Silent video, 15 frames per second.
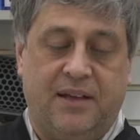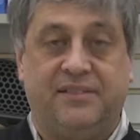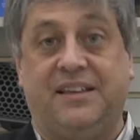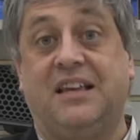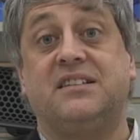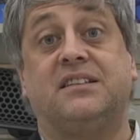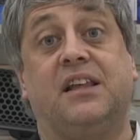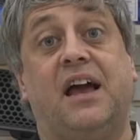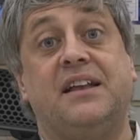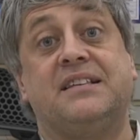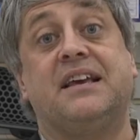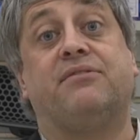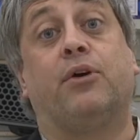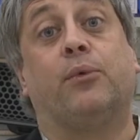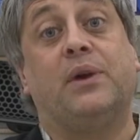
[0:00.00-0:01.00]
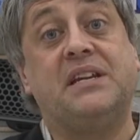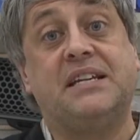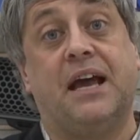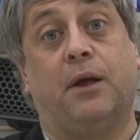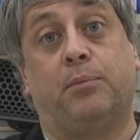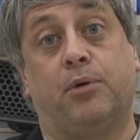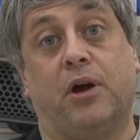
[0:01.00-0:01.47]
These lights have a
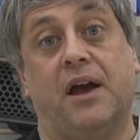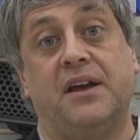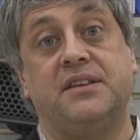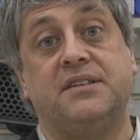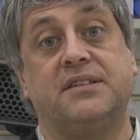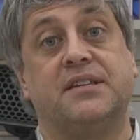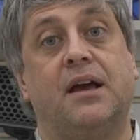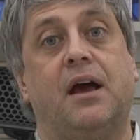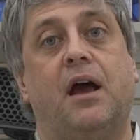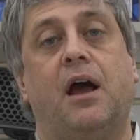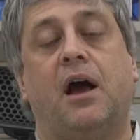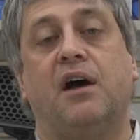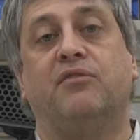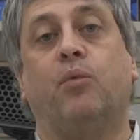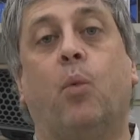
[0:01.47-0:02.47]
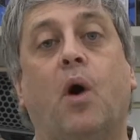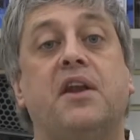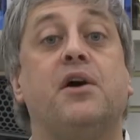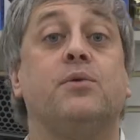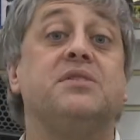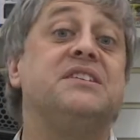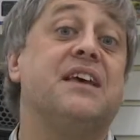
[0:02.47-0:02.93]
retail price of
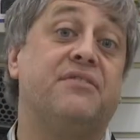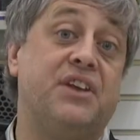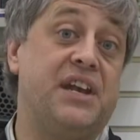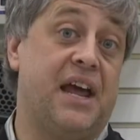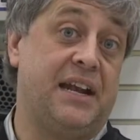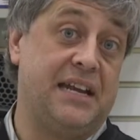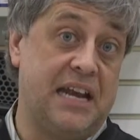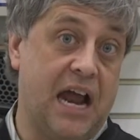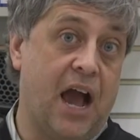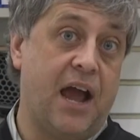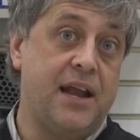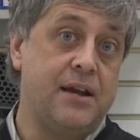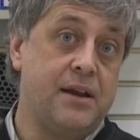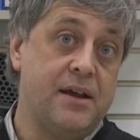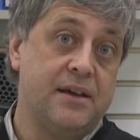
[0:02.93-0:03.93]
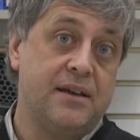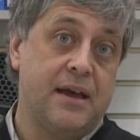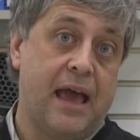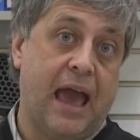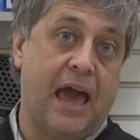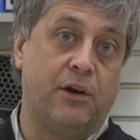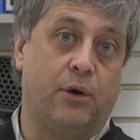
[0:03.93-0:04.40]
107.99
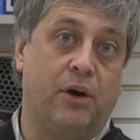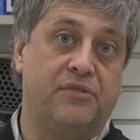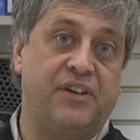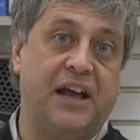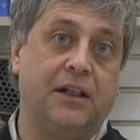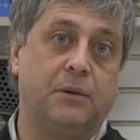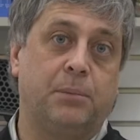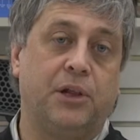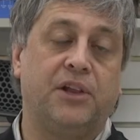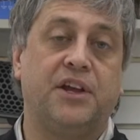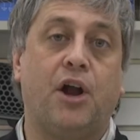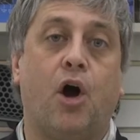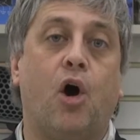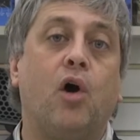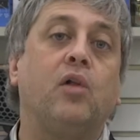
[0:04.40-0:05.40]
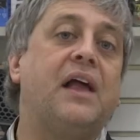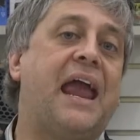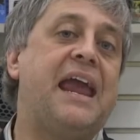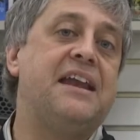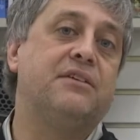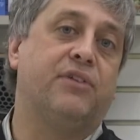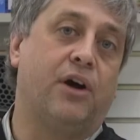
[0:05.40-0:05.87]
and are available at all
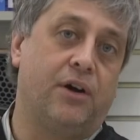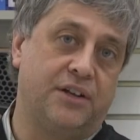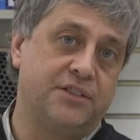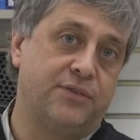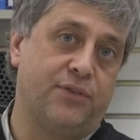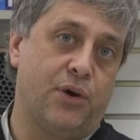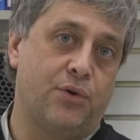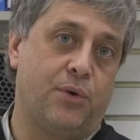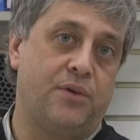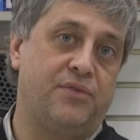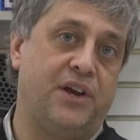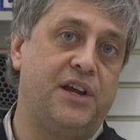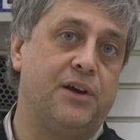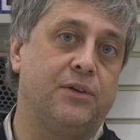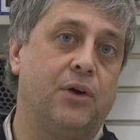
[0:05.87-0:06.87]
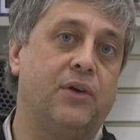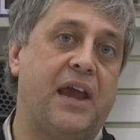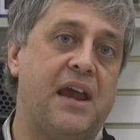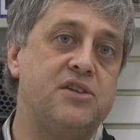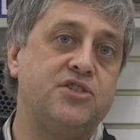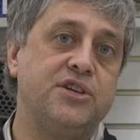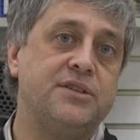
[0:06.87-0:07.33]
eight of our Hunts Photo and Video
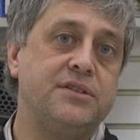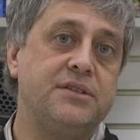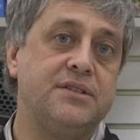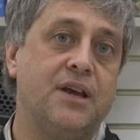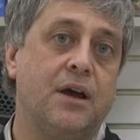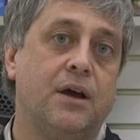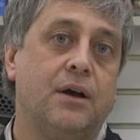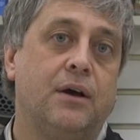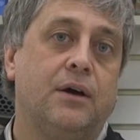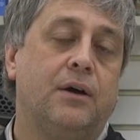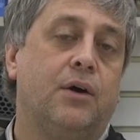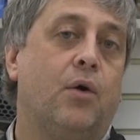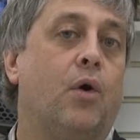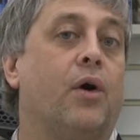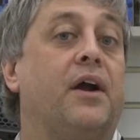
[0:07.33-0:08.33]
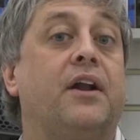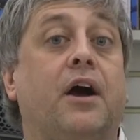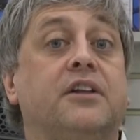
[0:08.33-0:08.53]
locations or at